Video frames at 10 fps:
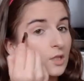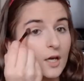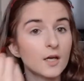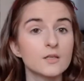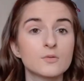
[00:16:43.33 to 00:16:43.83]

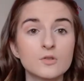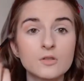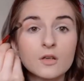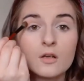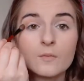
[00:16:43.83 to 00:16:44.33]
Okay, so we're
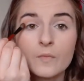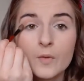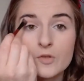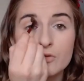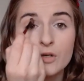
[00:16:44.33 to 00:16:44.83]
just gonna,
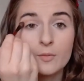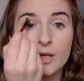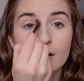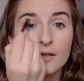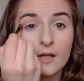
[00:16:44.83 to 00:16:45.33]
I'm just really
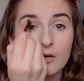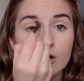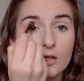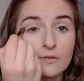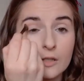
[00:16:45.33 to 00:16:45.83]
blending that
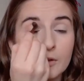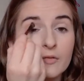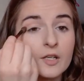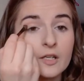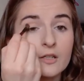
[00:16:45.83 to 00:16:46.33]
all over. I'm
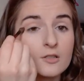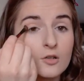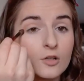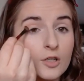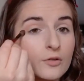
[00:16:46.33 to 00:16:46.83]
not really gonna
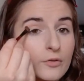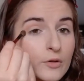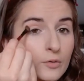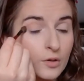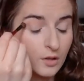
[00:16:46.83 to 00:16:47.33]
talk you
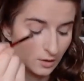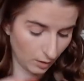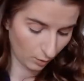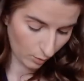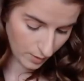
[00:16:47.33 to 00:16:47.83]
through
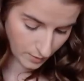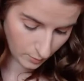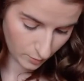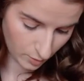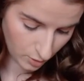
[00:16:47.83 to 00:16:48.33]
quite so
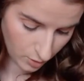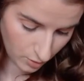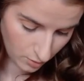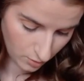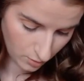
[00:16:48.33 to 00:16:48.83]
much